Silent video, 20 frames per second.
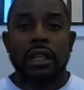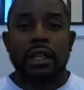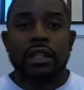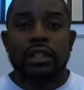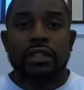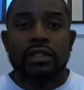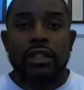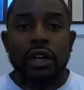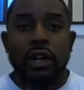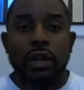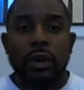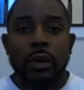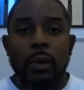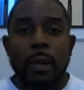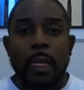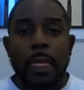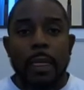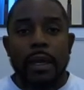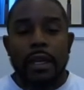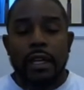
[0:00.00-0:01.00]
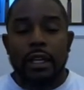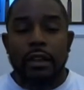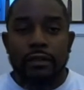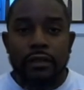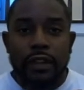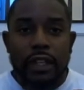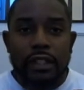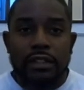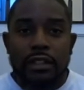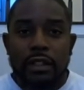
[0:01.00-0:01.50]
So
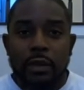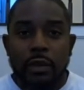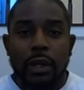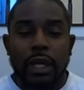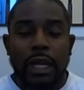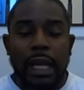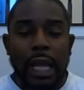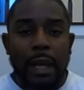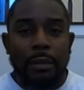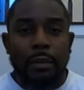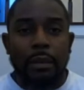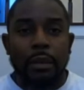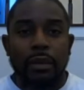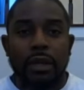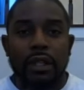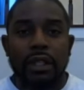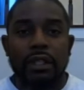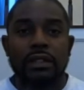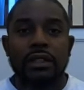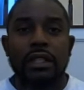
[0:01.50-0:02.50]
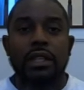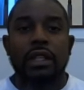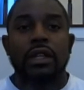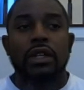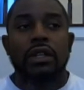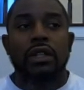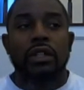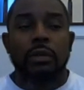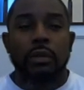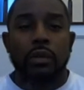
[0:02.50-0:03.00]
eventually what happened was,
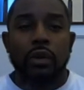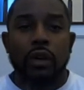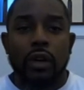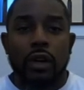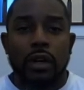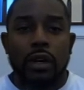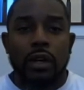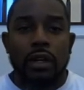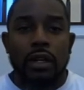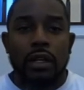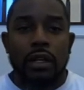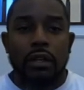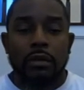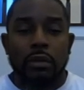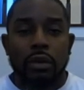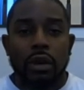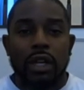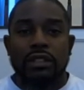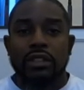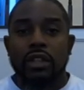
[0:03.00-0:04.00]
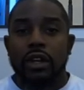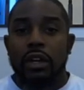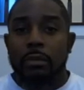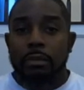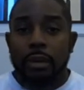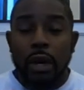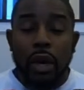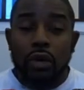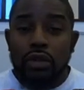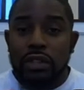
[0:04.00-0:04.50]
the more I started
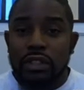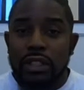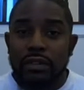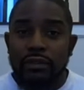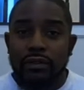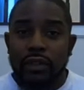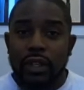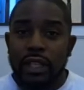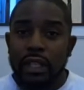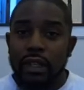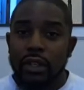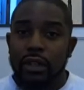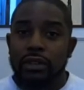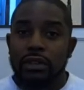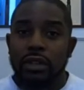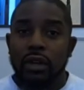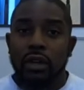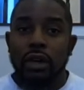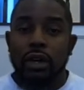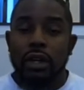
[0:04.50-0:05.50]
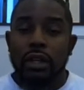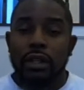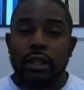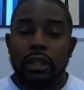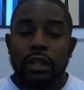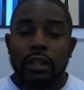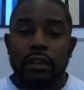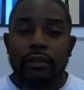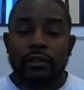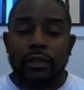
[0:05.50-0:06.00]
posting videos on
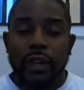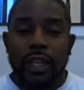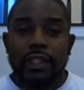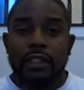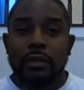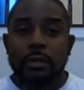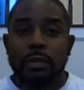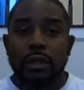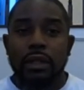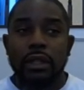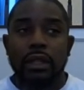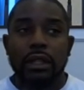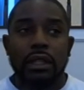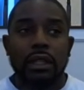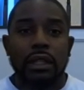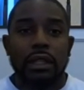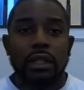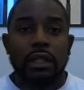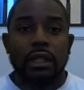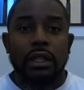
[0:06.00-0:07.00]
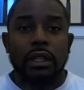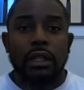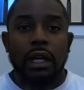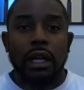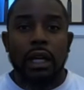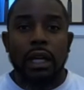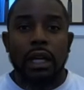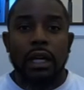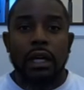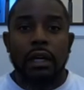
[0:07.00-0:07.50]
Facebook,
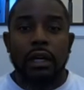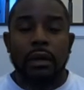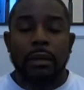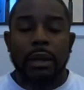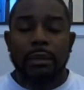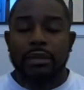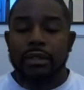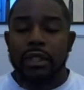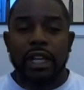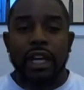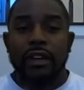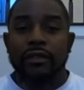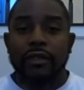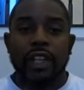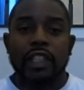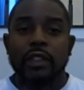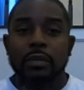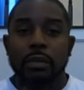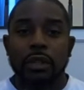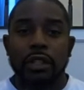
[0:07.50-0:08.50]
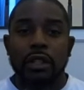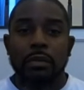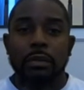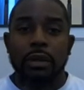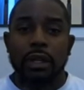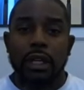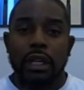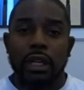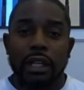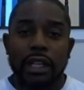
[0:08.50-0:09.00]
I'm sorry, not Facebook,
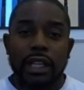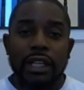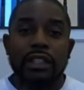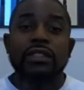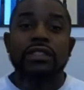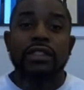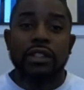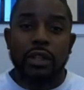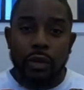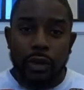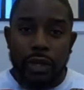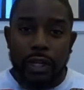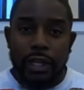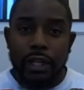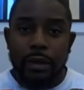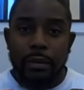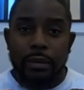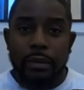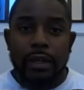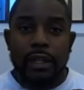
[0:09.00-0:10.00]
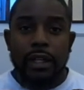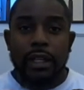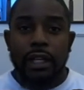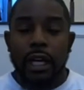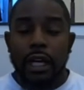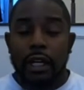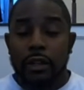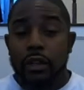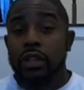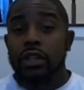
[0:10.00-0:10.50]
but on Instagram.
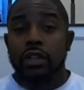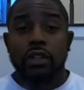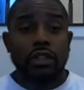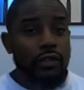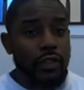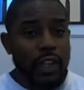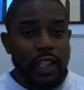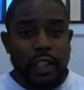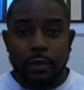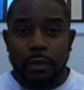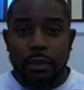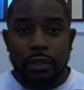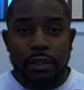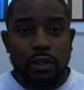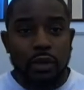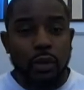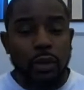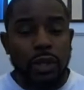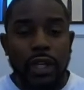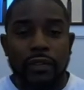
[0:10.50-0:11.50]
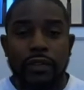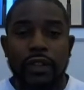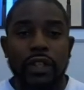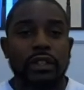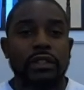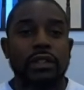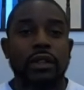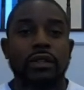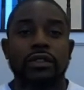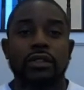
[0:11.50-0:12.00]
You can use Facebook too, whatever your
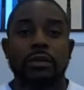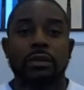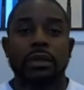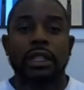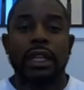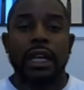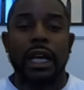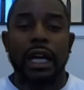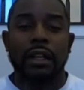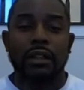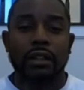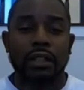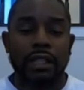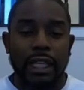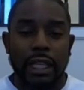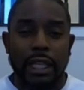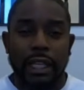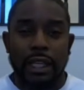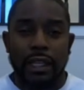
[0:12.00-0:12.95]
social media outlook